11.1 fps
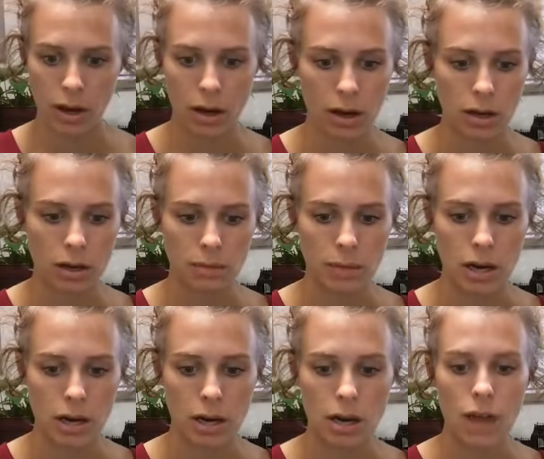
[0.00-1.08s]

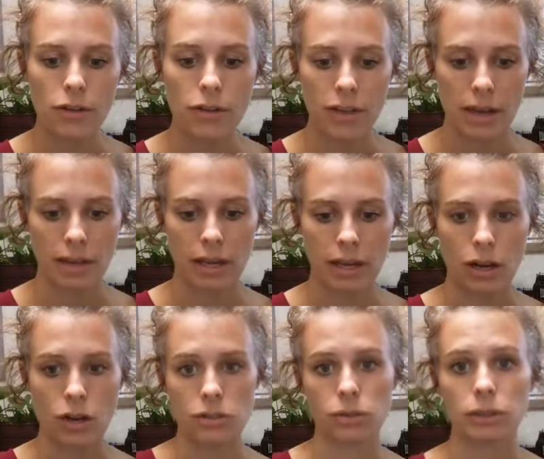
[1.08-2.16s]
Another thing that can
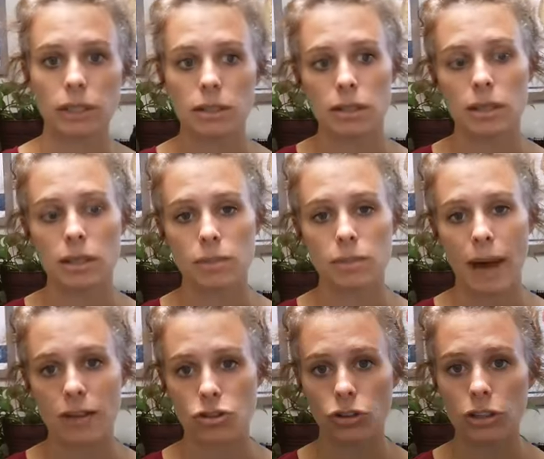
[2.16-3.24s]
also lead to these
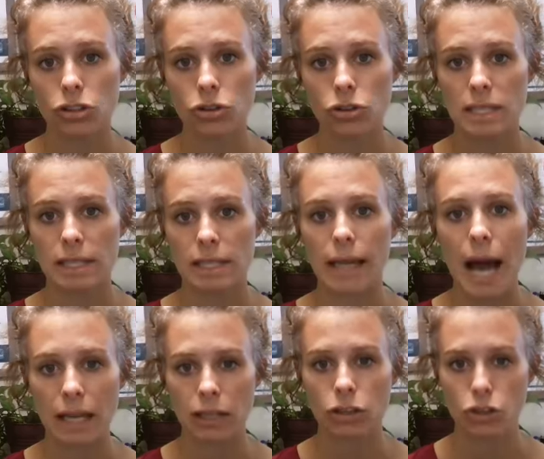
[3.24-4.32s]
postural issues is
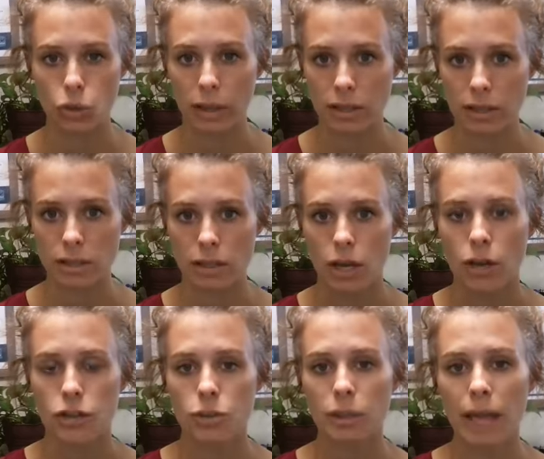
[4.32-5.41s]
locking your joints.
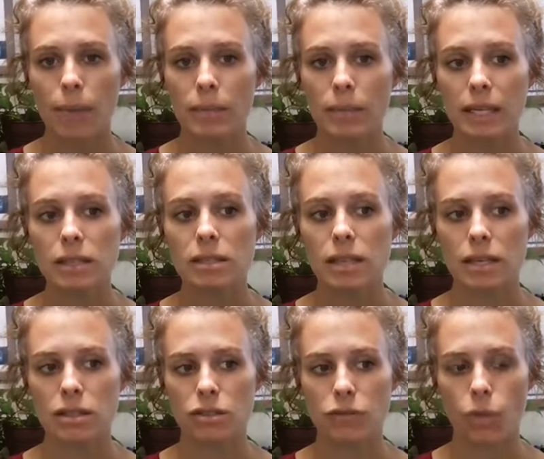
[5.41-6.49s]
So what that means
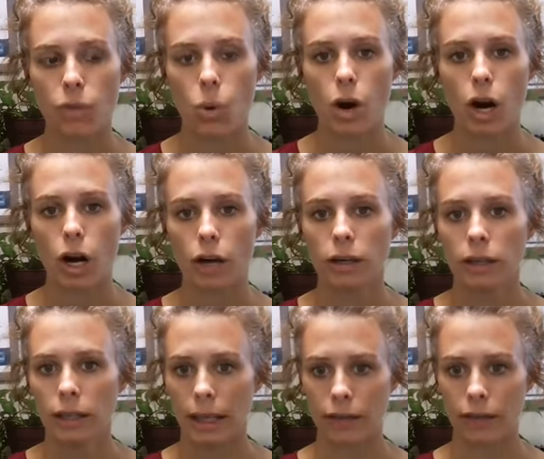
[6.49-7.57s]
is for
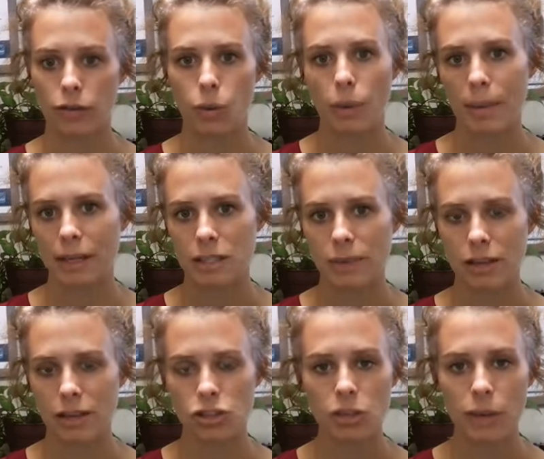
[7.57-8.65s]
women
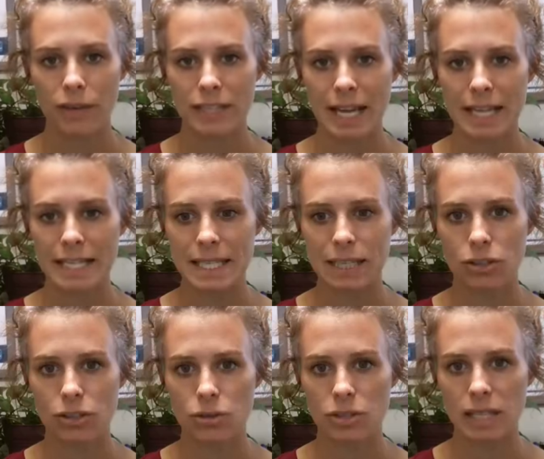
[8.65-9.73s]
especially, we have a tendency
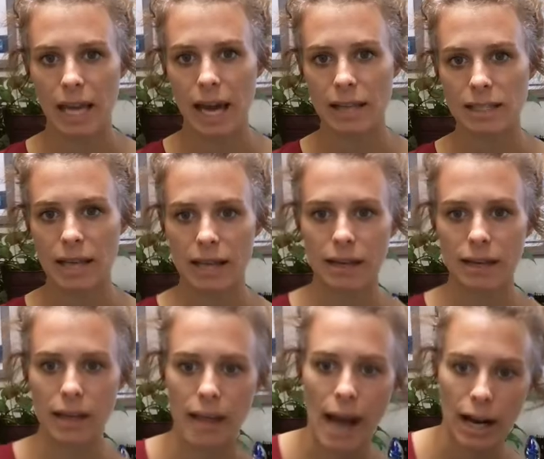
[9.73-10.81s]
to stand and
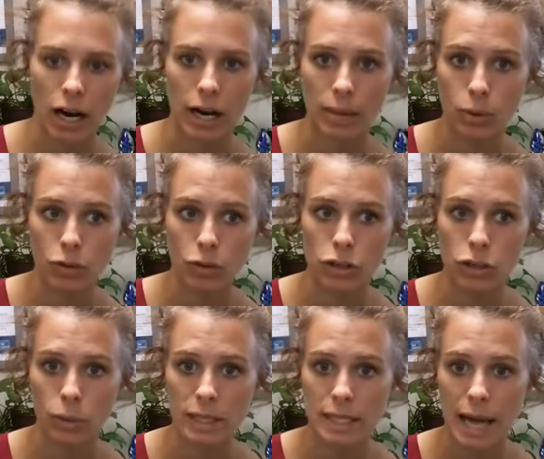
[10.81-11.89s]
cock our hip over to
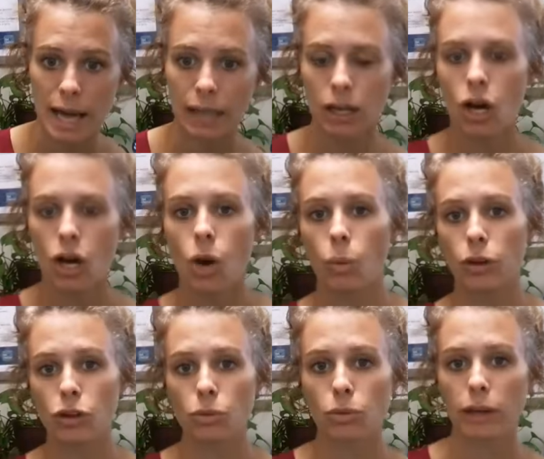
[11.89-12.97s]
one side. When
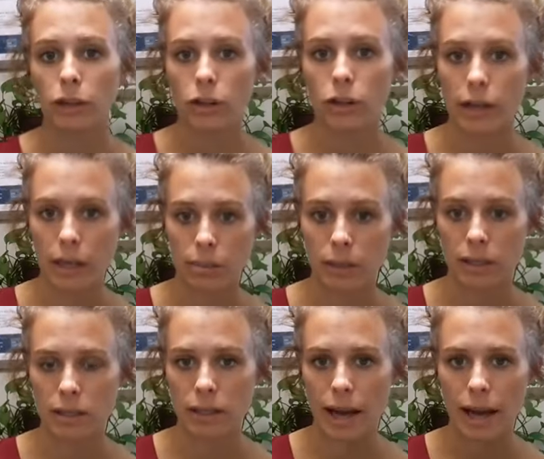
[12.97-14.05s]
you bring your hip
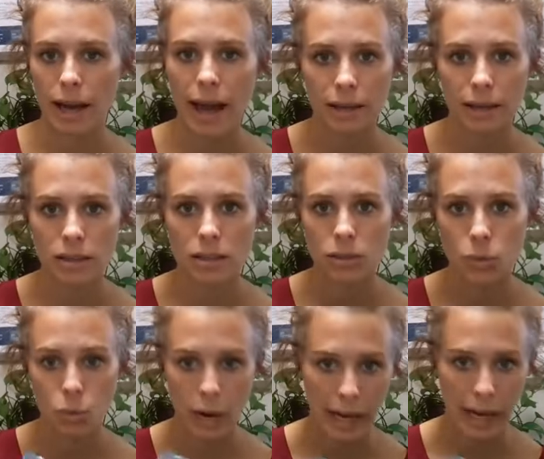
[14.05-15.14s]
into that end
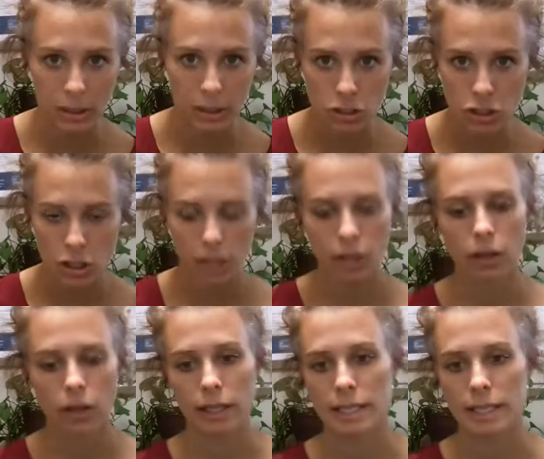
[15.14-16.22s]
range,
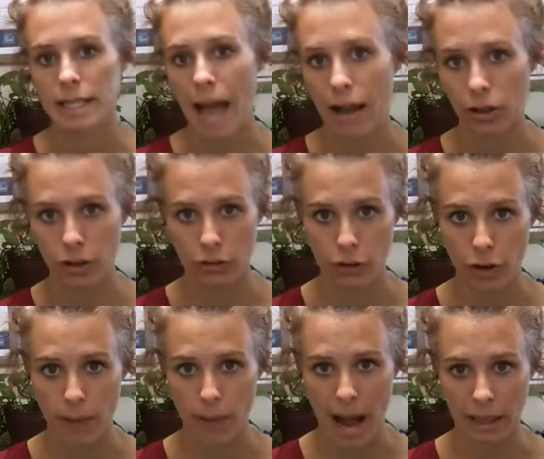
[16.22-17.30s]
it's not good for
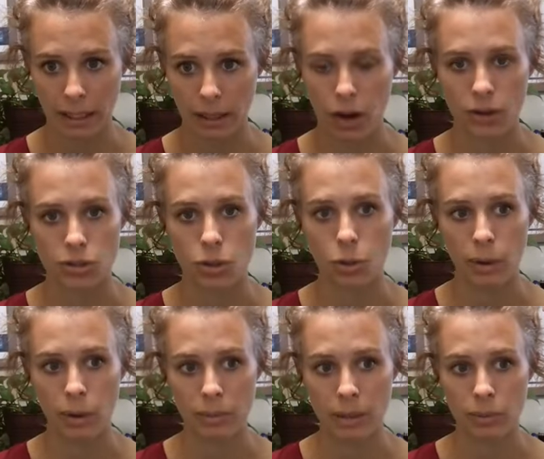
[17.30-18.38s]
your body. Also,
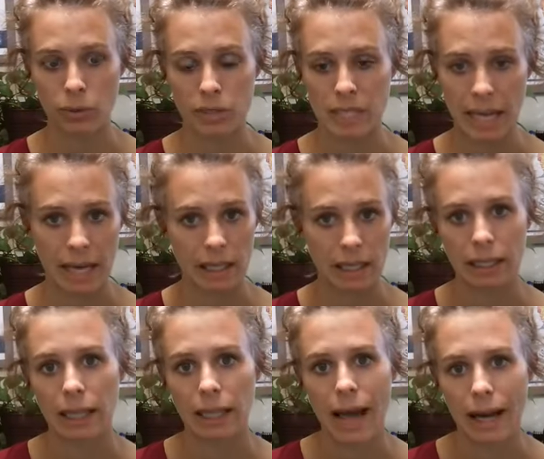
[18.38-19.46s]
when people stand and
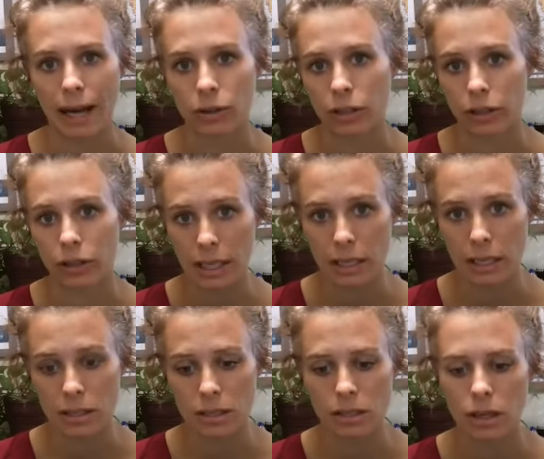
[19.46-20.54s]
they lock out their
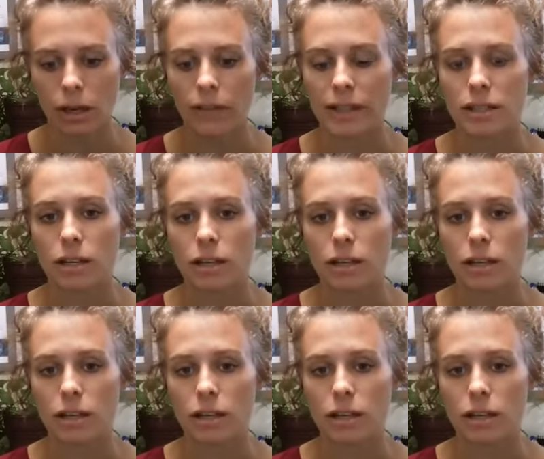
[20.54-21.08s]
knees, that's